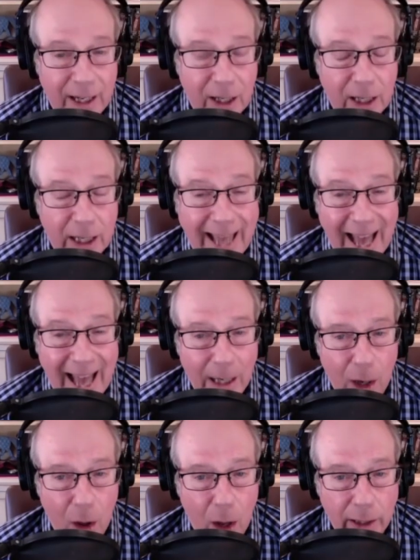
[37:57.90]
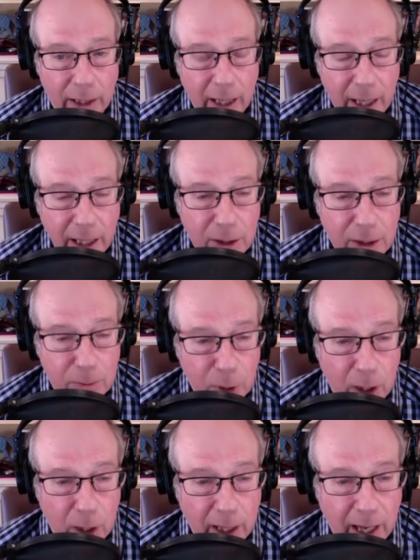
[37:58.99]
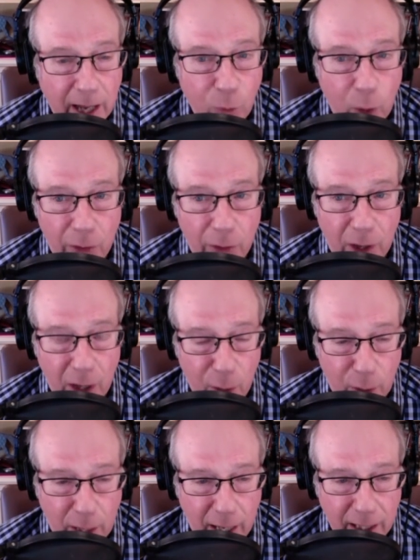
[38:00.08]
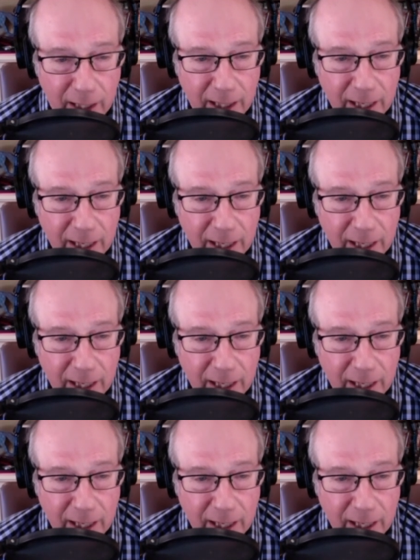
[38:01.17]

cataloged each book and where they're located.